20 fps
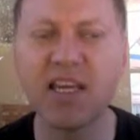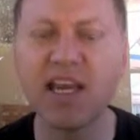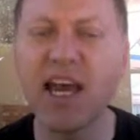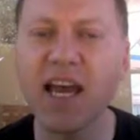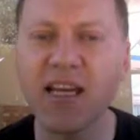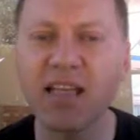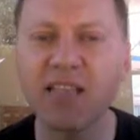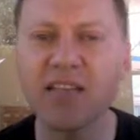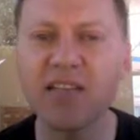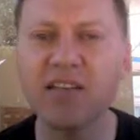an
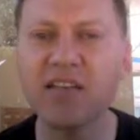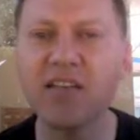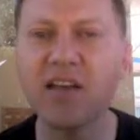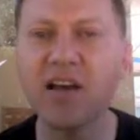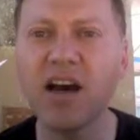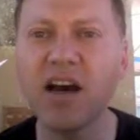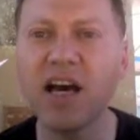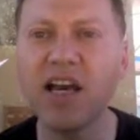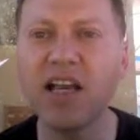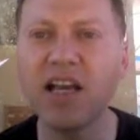excellent
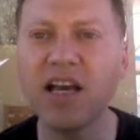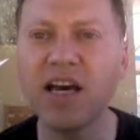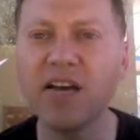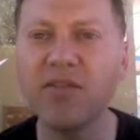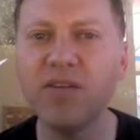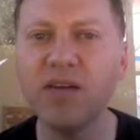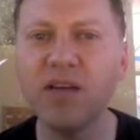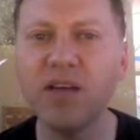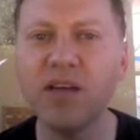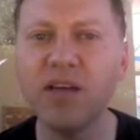
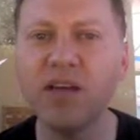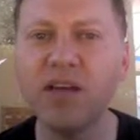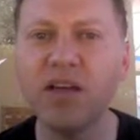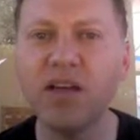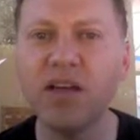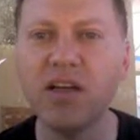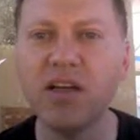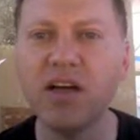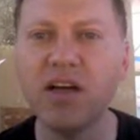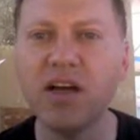high-level
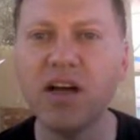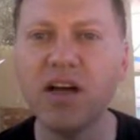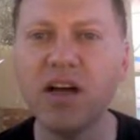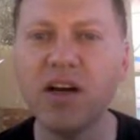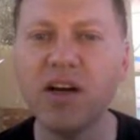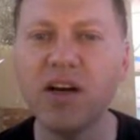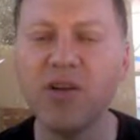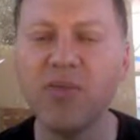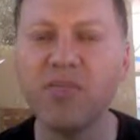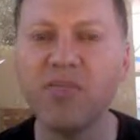
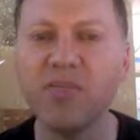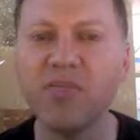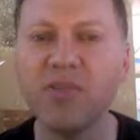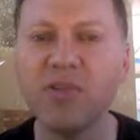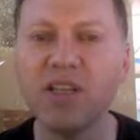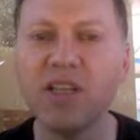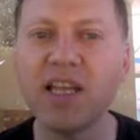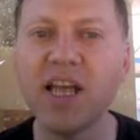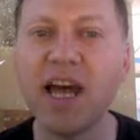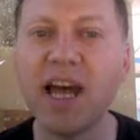
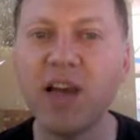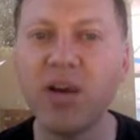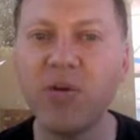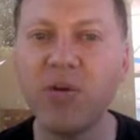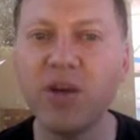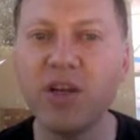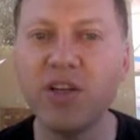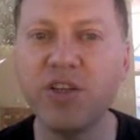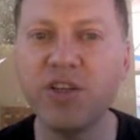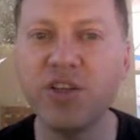
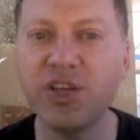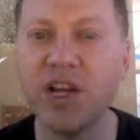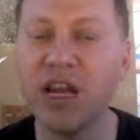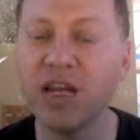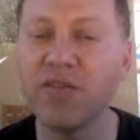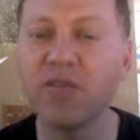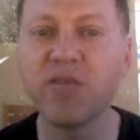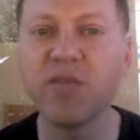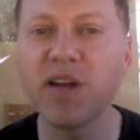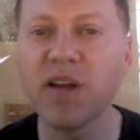language
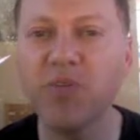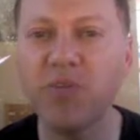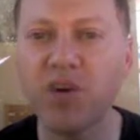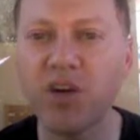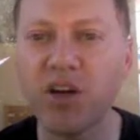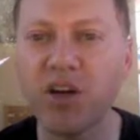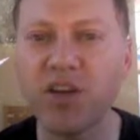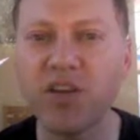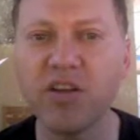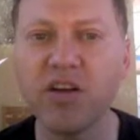and
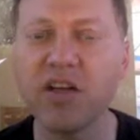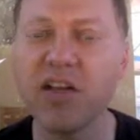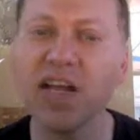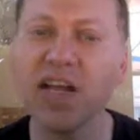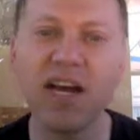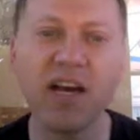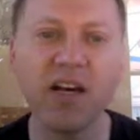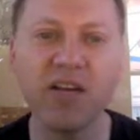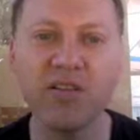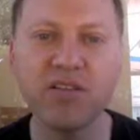framework that
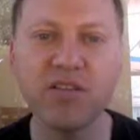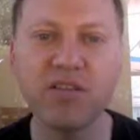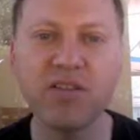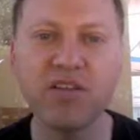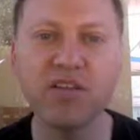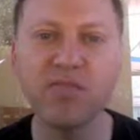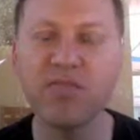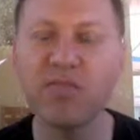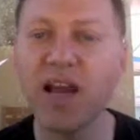allows